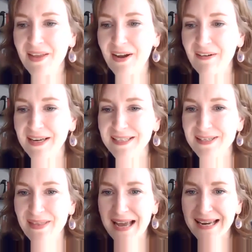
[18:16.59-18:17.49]
All right,
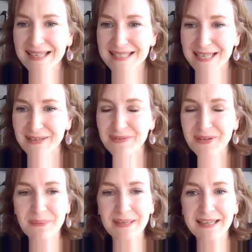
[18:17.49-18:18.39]
so that is it for
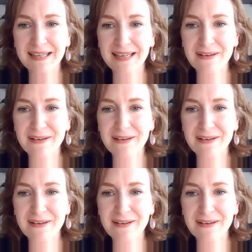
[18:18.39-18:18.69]
the reading.